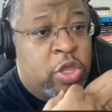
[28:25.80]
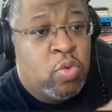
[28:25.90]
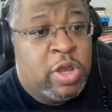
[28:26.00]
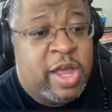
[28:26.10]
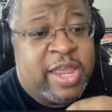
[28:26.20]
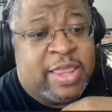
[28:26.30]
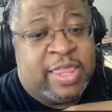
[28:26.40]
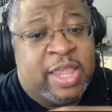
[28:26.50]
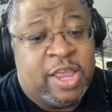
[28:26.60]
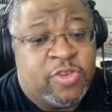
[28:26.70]
you look
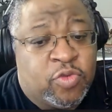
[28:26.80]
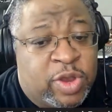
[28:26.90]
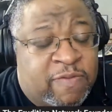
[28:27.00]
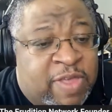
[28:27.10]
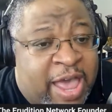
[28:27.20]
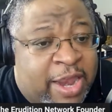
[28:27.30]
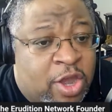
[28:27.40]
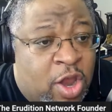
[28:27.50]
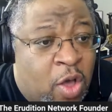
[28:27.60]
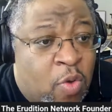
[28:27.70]
at the history of that
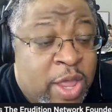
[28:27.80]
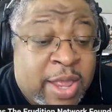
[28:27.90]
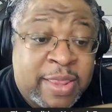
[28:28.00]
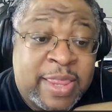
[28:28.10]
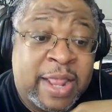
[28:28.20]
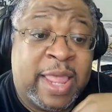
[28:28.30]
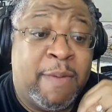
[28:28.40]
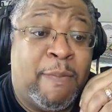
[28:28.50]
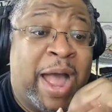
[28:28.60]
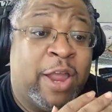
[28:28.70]
and know that
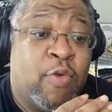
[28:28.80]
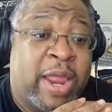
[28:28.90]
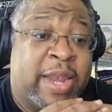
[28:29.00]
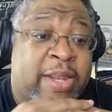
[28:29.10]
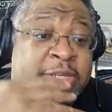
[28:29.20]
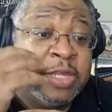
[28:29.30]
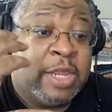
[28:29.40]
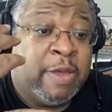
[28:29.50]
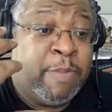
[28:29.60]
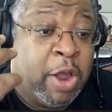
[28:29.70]
they migrated into
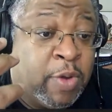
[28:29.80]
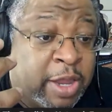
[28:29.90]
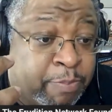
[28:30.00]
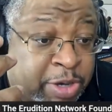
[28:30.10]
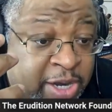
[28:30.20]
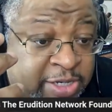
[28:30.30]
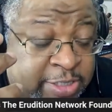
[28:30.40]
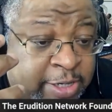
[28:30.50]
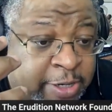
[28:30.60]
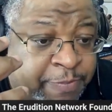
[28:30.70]
the Iberian
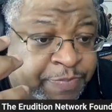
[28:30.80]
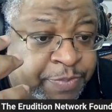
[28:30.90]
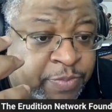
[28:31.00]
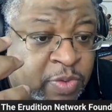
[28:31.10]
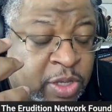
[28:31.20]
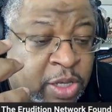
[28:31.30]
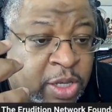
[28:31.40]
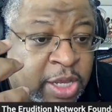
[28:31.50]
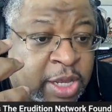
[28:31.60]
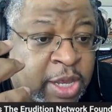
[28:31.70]
Peninsula.
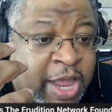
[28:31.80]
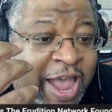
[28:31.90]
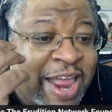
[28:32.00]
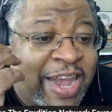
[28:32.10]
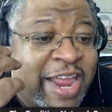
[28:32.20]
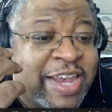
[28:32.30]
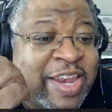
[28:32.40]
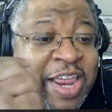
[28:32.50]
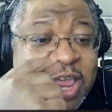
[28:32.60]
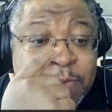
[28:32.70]
And they
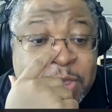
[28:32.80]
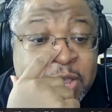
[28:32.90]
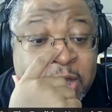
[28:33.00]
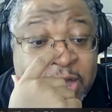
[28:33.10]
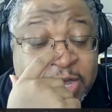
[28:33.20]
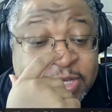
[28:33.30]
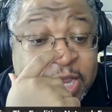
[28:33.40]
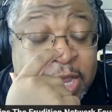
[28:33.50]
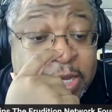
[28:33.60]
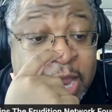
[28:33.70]
did it because
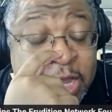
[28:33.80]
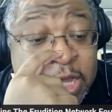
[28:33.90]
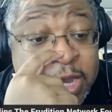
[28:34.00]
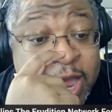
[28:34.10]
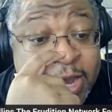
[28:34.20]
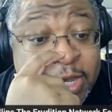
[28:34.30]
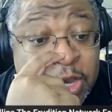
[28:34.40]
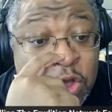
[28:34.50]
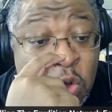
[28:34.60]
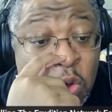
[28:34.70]
they could not
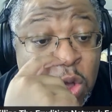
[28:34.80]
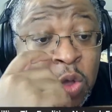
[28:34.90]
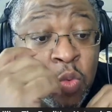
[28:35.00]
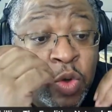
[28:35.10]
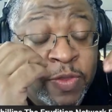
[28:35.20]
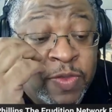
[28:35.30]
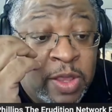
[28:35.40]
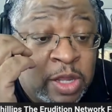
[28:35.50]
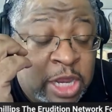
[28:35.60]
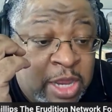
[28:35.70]
deal with
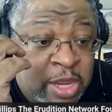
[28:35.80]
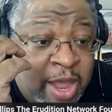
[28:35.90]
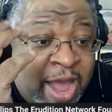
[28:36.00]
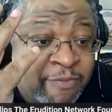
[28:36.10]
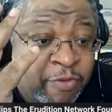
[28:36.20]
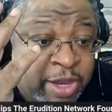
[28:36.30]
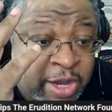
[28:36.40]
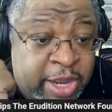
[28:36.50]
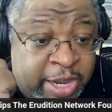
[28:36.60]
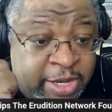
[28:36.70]
the
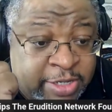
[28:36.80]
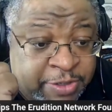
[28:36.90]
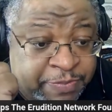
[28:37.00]
African heat.